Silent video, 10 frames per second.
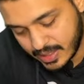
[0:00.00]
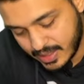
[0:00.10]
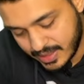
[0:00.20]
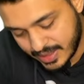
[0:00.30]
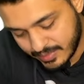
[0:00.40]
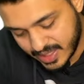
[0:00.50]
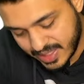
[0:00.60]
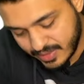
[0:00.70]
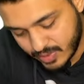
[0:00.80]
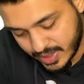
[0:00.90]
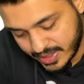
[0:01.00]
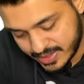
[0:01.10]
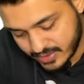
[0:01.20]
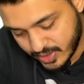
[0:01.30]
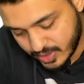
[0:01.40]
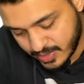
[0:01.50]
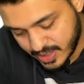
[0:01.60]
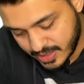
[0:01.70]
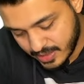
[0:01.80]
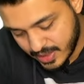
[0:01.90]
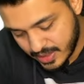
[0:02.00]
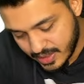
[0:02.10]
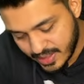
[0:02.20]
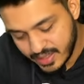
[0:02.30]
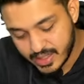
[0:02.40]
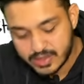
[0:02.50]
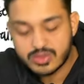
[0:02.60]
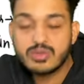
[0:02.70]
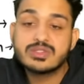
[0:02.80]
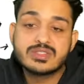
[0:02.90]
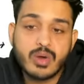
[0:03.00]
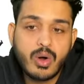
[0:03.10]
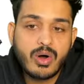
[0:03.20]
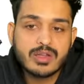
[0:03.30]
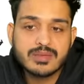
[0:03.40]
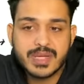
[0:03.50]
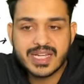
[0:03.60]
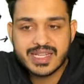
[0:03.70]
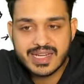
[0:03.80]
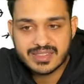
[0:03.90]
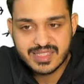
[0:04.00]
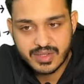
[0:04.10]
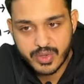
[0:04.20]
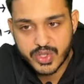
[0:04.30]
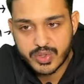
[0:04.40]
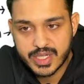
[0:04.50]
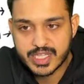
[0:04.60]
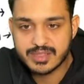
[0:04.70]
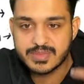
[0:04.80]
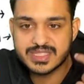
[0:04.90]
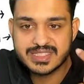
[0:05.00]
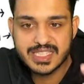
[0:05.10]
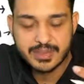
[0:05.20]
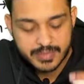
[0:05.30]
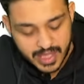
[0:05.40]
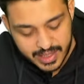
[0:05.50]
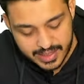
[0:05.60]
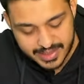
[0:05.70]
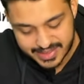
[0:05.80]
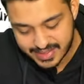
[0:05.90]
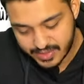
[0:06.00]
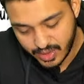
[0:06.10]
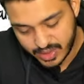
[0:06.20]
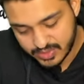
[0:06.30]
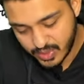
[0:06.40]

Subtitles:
Like methyl violet is going to be there, right? So all the bacteria are going to take up the same color. This is known as what?